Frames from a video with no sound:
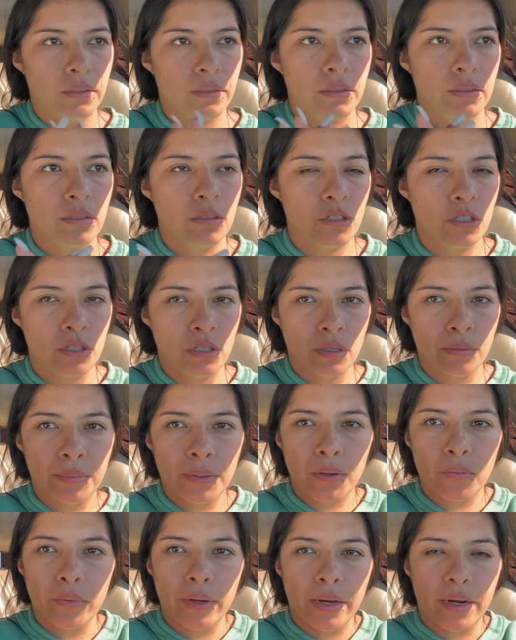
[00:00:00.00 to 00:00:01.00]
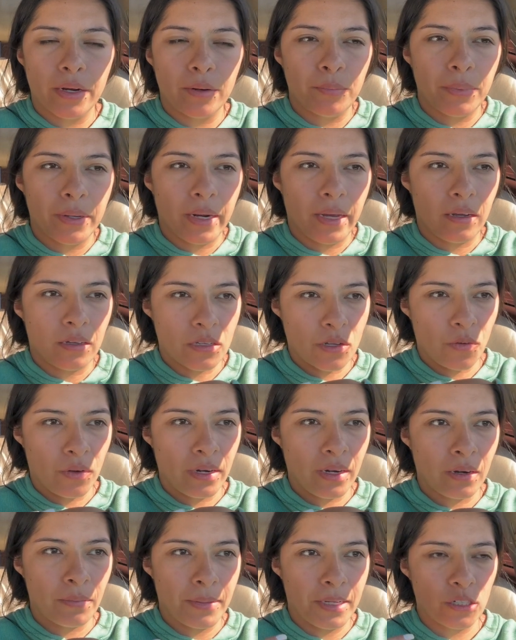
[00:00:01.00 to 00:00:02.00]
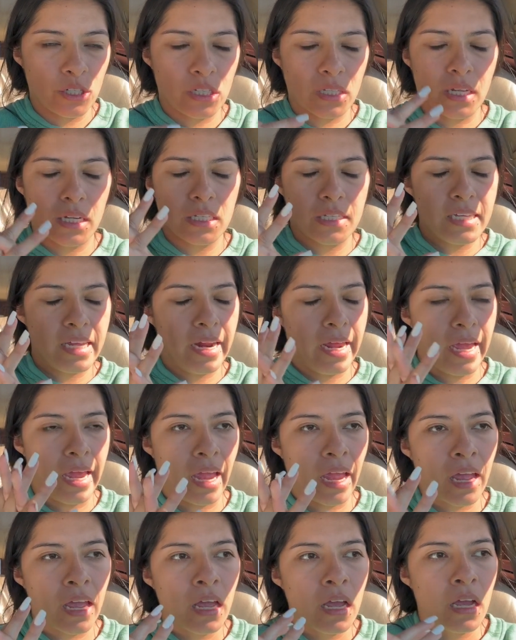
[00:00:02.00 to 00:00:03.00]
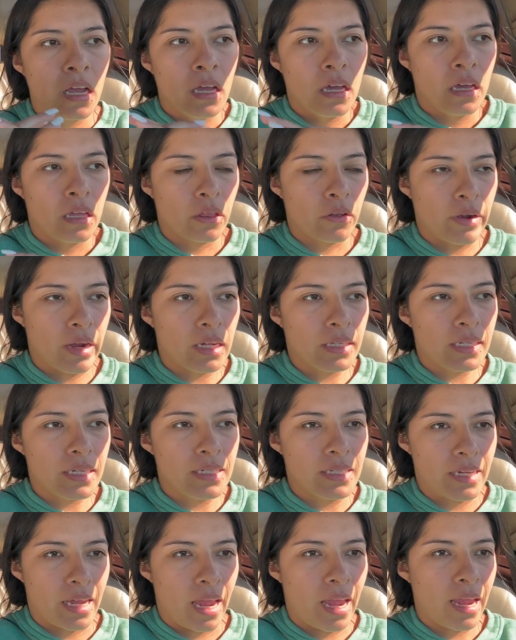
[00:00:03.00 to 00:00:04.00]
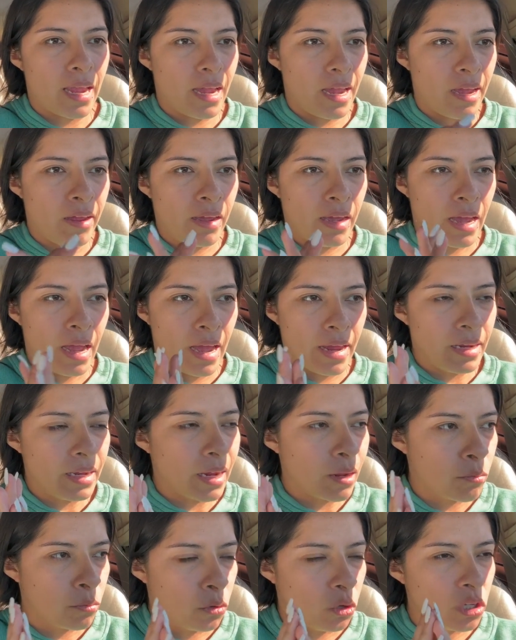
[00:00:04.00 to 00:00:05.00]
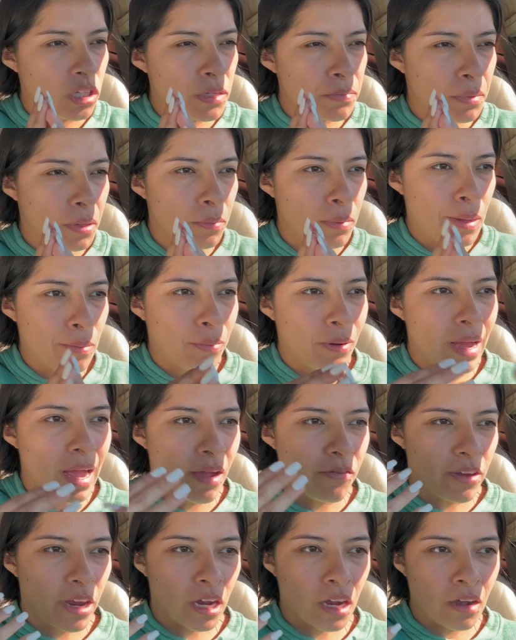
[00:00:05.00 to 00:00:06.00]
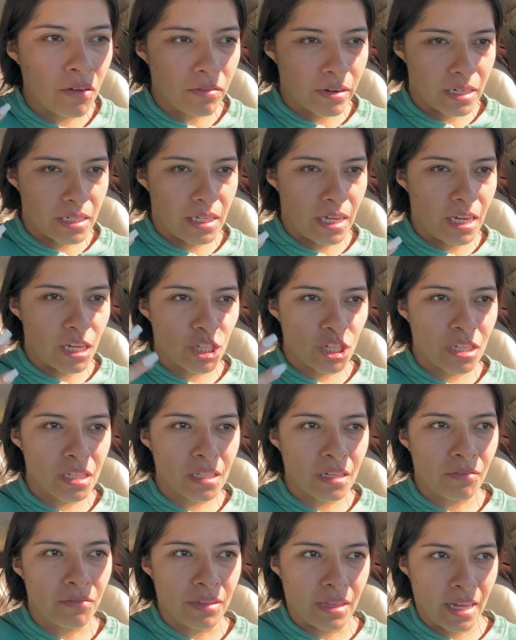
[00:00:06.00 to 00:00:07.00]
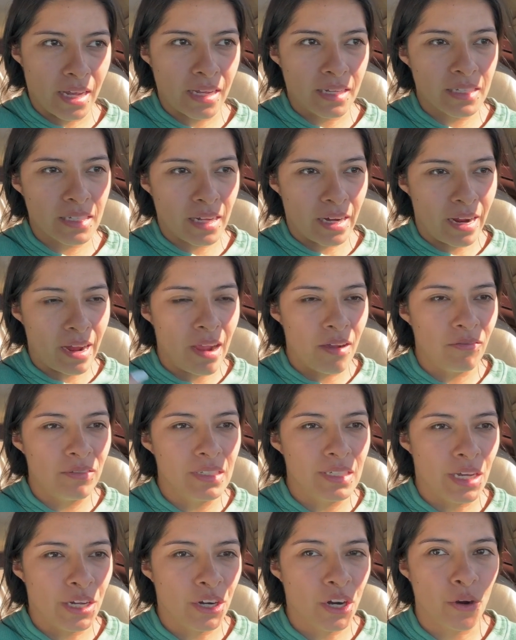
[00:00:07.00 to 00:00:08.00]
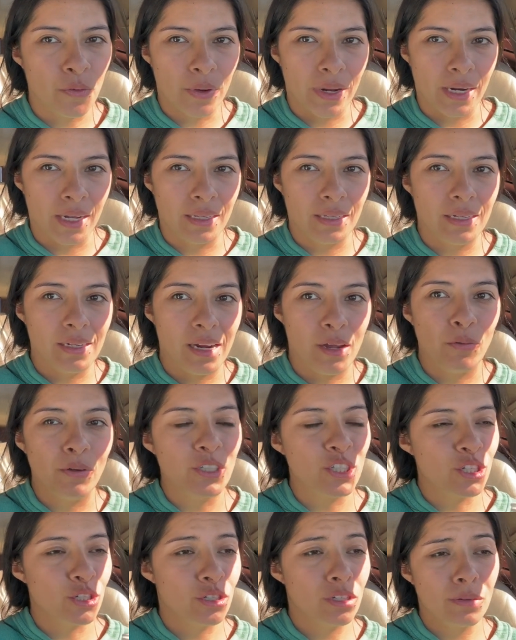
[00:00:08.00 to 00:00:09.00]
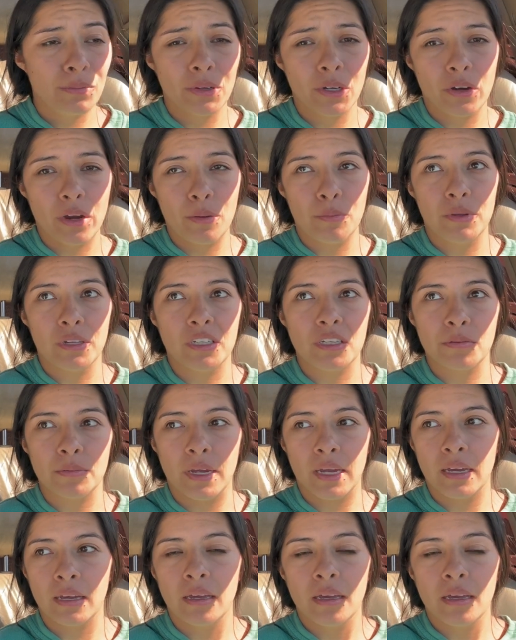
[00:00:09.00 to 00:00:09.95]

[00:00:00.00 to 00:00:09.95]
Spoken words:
Super weird, but I also wanted to mention that today, throughout the day, I had like multiple people having conversations of things that I have done already in the day, which is super creepy to me.